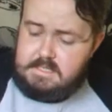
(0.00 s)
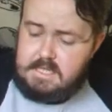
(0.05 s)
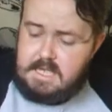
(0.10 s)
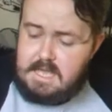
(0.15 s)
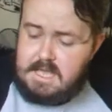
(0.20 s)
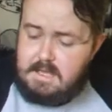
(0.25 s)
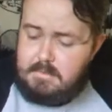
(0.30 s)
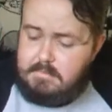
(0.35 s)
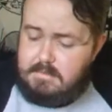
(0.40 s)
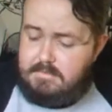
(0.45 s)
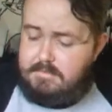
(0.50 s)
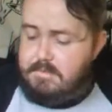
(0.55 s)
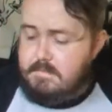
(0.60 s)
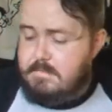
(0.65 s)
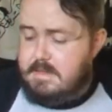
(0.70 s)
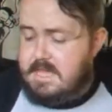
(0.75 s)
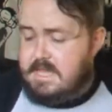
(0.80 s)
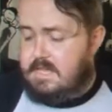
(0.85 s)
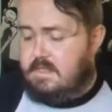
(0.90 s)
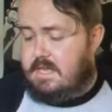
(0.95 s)
But for
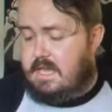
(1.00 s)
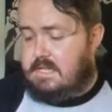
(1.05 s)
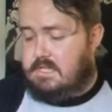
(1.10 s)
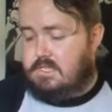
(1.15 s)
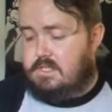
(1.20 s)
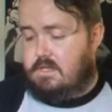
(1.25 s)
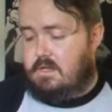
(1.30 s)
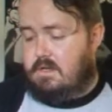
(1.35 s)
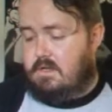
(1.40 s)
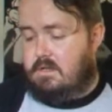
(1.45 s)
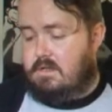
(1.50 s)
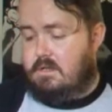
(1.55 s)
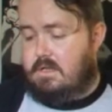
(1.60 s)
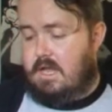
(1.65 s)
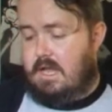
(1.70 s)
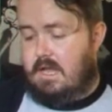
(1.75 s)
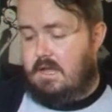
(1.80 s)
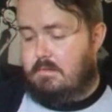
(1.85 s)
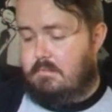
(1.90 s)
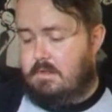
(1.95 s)
me, that song
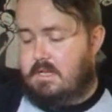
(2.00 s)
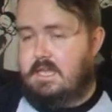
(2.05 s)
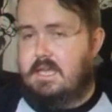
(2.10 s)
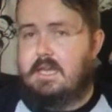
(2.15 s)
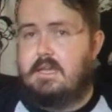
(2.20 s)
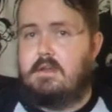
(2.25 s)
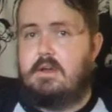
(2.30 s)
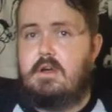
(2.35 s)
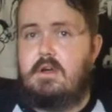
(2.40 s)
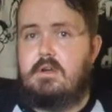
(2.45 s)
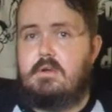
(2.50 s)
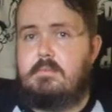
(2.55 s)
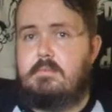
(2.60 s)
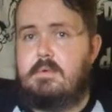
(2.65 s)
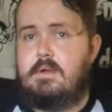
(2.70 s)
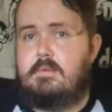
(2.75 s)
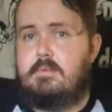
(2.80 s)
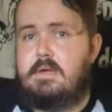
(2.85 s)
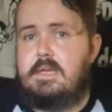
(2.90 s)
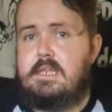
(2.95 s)
really hit home
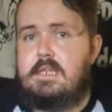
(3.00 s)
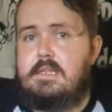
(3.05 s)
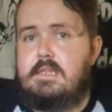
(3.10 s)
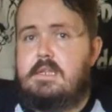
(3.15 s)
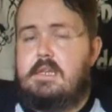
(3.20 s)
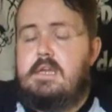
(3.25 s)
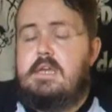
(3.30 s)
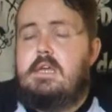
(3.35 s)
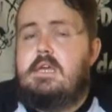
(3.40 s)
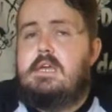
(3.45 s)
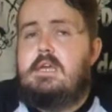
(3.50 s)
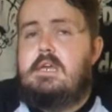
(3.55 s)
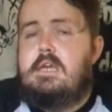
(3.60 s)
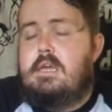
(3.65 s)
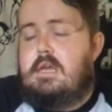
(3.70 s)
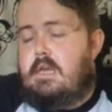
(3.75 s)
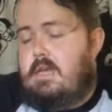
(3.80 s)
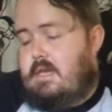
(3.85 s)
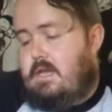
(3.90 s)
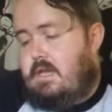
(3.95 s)
when
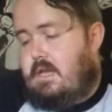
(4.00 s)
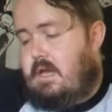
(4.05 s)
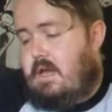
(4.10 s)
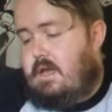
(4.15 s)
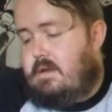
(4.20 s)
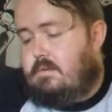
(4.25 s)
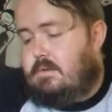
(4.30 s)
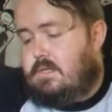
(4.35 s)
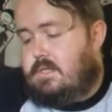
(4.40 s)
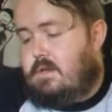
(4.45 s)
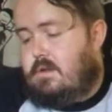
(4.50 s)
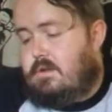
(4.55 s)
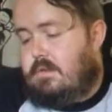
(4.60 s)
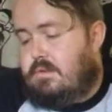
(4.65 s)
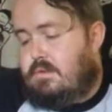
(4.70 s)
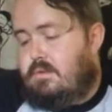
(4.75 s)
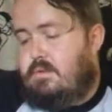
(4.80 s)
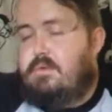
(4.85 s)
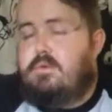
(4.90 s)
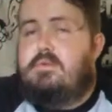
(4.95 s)
I was going
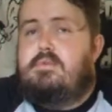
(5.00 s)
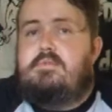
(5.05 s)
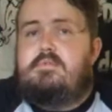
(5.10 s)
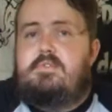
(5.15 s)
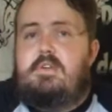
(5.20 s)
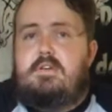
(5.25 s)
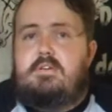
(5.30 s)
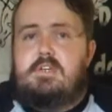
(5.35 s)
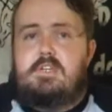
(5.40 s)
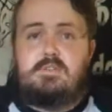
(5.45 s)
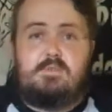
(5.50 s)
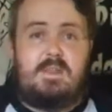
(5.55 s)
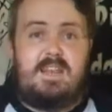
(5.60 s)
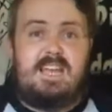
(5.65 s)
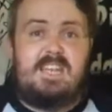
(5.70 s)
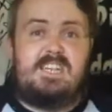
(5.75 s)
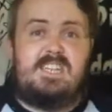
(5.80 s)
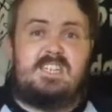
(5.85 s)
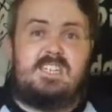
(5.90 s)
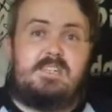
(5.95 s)
through various
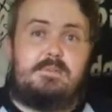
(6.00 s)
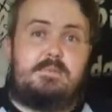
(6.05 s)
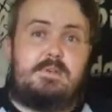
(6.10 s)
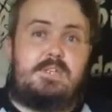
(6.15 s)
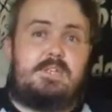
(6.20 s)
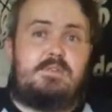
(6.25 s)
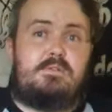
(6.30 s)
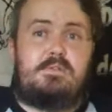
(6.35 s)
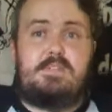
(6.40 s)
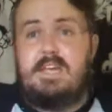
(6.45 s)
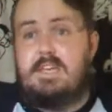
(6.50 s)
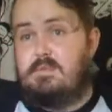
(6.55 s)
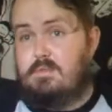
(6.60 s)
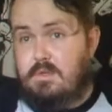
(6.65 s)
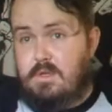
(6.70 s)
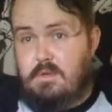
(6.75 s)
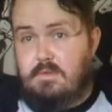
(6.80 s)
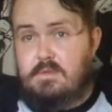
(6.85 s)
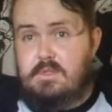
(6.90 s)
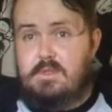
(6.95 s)
relationship issues, as
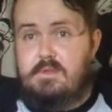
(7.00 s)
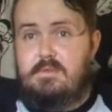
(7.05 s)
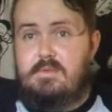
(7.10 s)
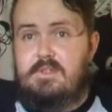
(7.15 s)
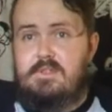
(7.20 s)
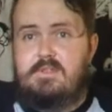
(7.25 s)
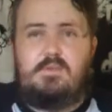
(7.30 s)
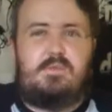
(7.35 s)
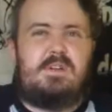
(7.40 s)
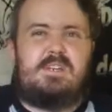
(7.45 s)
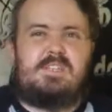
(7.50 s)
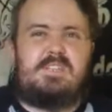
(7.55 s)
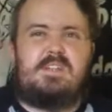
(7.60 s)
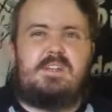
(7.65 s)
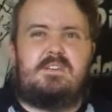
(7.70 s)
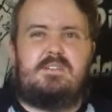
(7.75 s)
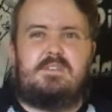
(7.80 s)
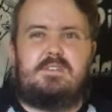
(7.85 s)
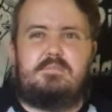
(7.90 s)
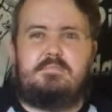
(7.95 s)
we all do. It's always, you know,
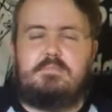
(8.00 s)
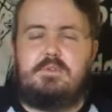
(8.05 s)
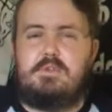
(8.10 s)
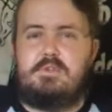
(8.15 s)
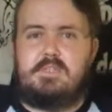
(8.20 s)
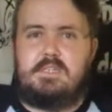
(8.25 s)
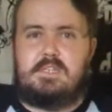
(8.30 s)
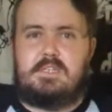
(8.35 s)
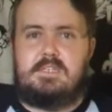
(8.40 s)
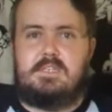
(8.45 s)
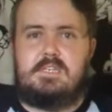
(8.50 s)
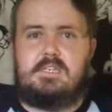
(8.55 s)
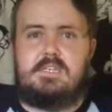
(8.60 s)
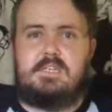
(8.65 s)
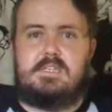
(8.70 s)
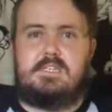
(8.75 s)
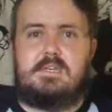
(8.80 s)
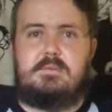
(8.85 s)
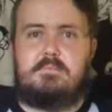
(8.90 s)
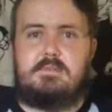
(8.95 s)
there's music that sort of
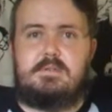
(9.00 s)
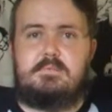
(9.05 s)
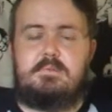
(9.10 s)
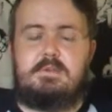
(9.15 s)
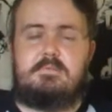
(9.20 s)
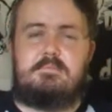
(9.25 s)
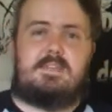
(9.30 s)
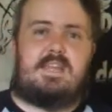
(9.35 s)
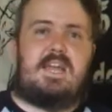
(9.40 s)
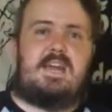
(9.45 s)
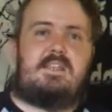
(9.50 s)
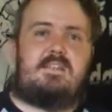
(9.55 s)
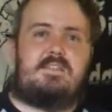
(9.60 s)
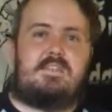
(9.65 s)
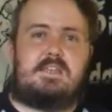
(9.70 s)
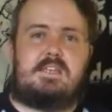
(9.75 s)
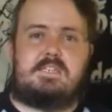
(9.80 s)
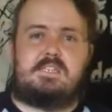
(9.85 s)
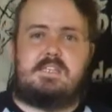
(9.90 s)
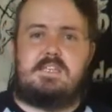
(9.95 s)
seems to bring me out of
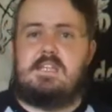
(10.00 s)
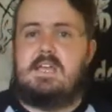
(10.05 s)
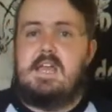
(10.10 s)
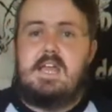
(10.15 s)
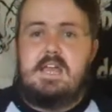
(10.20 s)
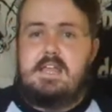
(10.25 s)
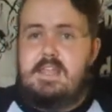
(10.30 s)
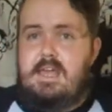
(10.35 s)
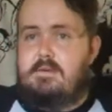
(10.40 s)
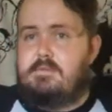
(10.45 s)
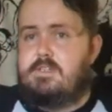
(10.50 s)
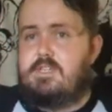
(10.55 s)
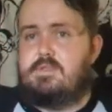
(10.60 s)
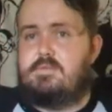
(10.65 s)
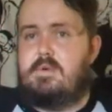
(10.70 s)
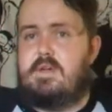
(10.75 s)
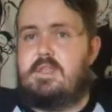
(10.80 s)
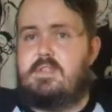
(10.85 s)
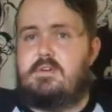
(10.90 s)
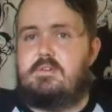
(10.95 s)
things, and that was just
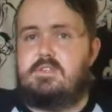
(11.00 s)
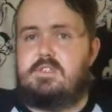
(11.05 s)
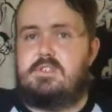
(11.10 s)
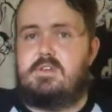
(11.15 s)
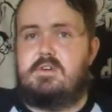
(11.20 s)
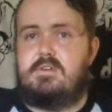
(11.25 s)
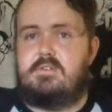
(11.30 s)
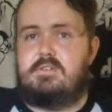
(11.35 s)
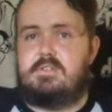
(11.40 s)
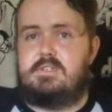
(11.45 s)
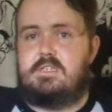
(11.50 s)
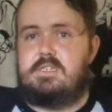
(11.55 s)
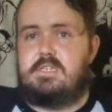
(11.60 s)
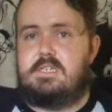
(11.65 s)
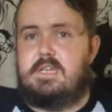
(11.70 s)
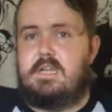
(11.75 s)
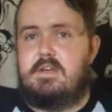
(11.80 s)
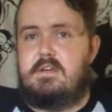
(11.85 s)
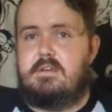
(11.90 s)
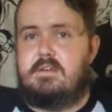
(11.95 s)
one of those songs, you
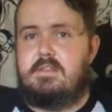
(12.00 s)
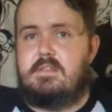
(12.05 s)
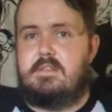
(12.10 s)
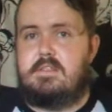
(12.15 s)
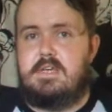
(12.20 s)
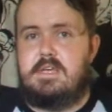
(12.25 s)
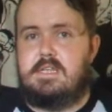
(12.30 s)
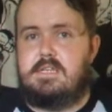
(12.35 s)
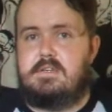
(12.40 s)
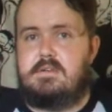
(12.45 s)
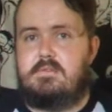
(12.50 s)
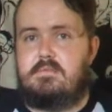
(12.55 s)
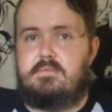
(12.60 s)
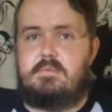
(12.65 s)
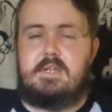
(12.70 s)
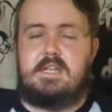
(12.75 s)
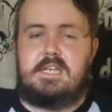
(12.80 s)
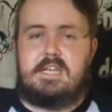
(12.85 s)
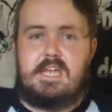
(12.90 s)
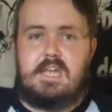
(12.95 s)
know, that
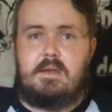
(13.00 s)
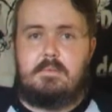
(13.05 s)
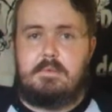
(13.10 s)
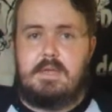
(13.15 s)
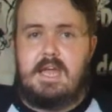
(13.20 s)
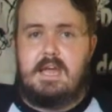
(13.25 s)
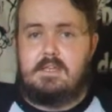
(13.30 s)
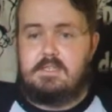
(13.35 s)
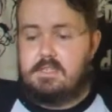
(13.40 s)
really helped me out.